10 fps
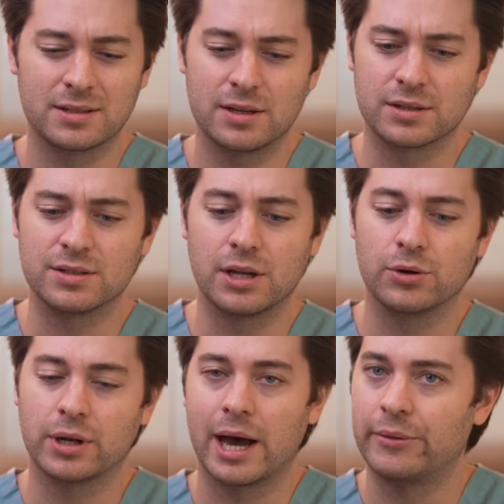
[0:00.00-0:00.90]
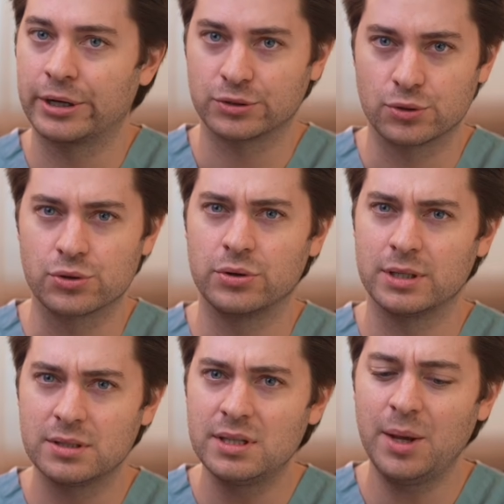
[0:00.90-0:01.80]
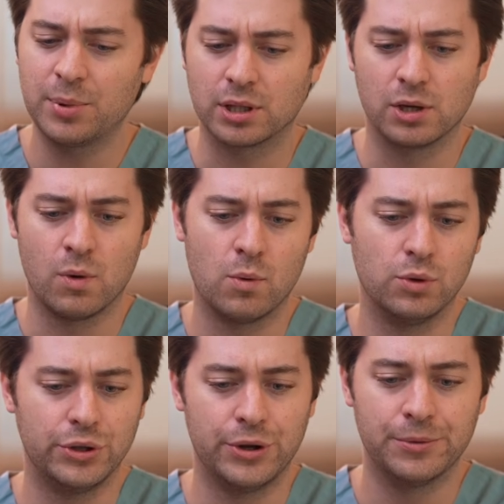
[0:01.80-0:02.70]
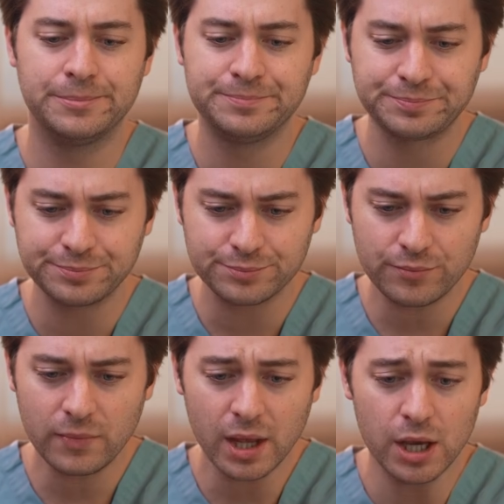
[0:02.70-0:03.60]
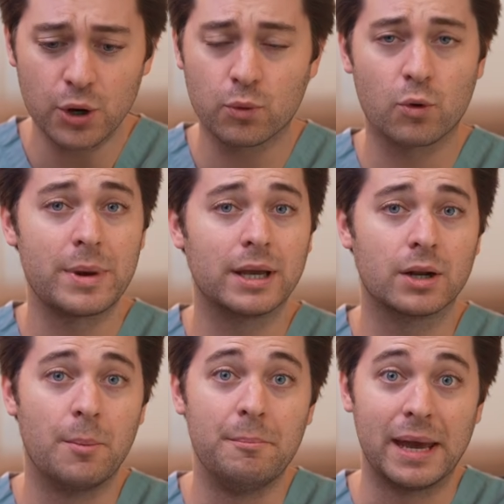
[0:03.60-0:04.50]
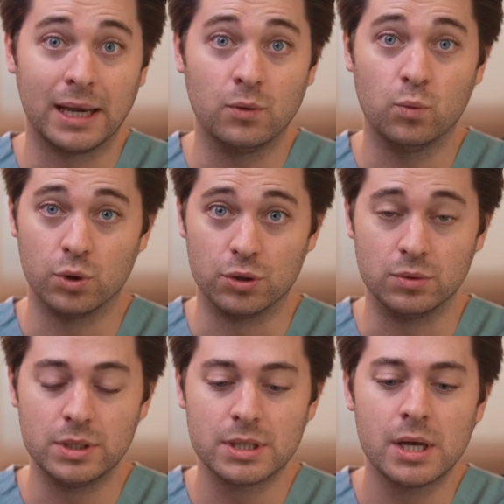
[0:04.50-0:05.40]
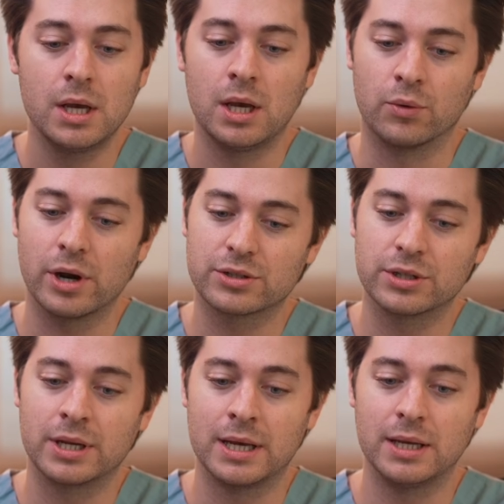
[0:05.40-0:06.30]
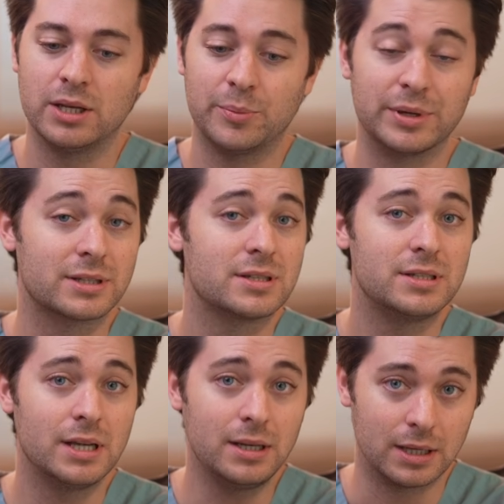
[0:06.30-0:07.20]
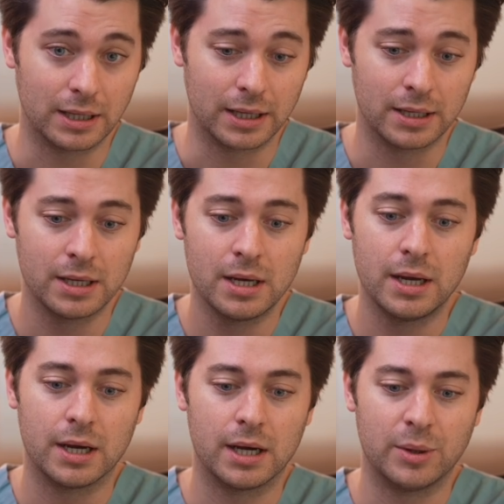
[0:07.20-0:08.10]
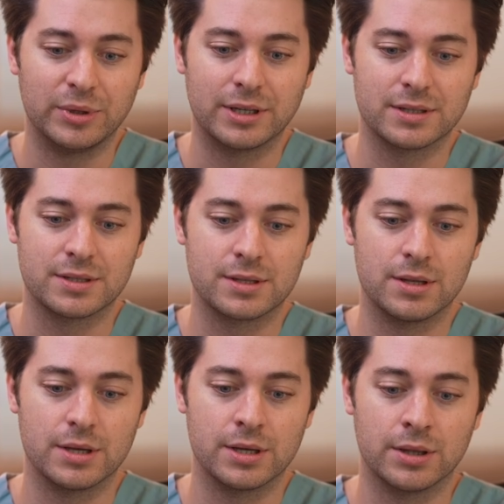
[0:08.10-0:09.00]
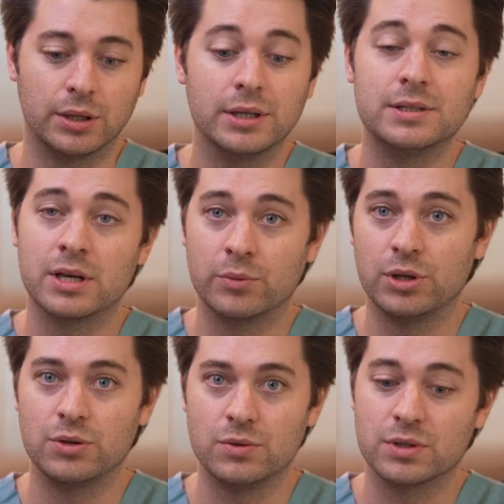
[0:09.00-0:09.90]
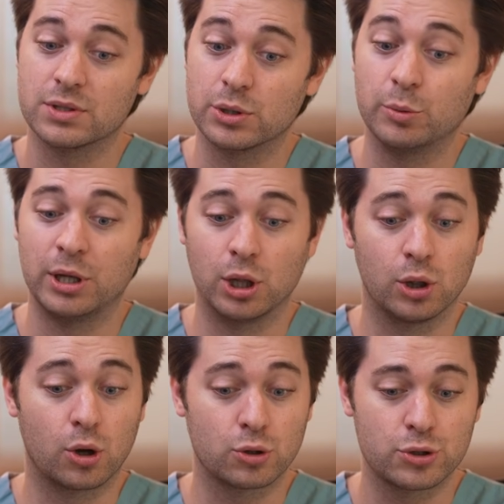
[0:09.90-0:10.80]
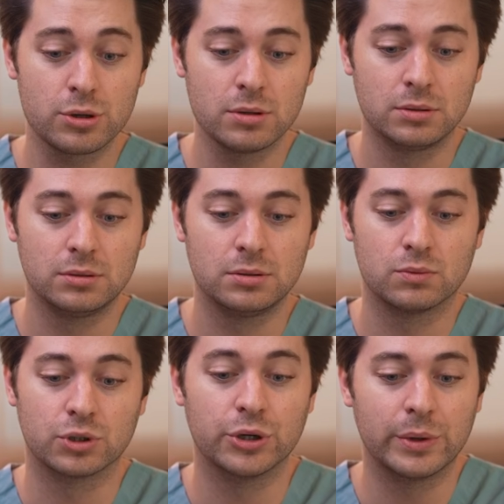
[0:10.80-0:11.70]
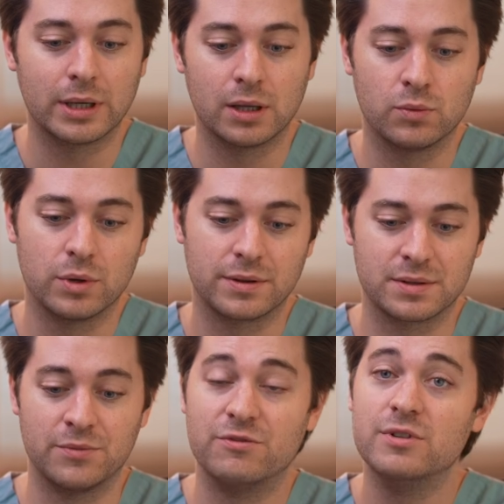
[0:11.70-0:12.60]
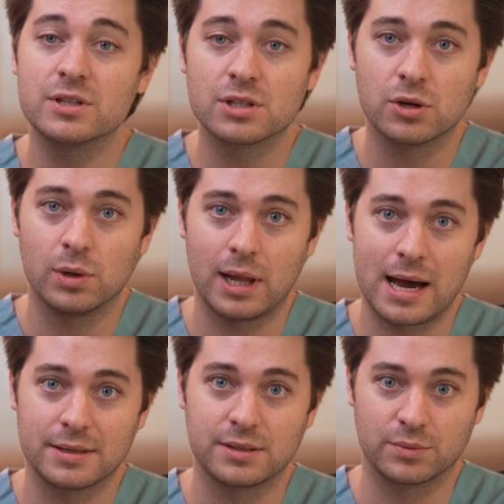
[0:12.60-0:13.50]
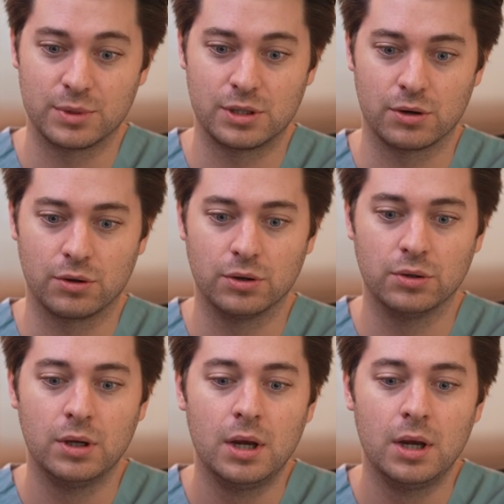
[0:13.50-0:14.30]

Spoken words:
that's not a standard cataract surgery, that's typically what we'll do. Here we're making a main wound. We're actually going to end up extending it because the lens that we use is a little bit larger. We're going in with some viscoelastic material.